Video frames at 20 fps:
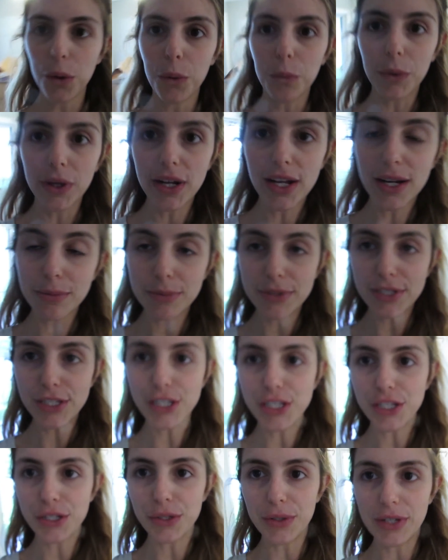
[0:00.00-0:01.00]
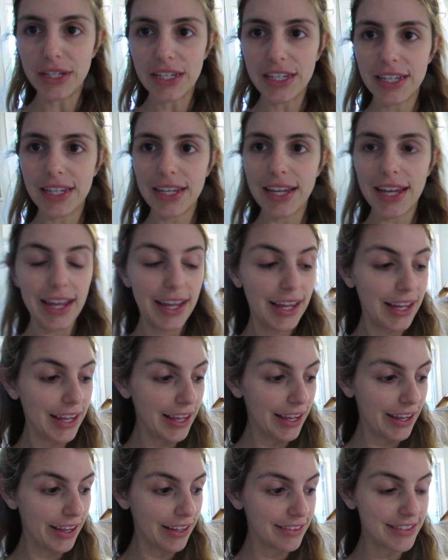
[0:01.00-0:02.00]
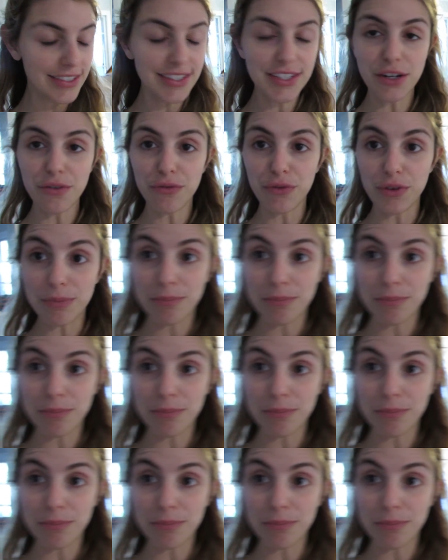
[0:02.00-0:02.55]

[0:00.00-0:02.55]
what hubby's doing and the stuff we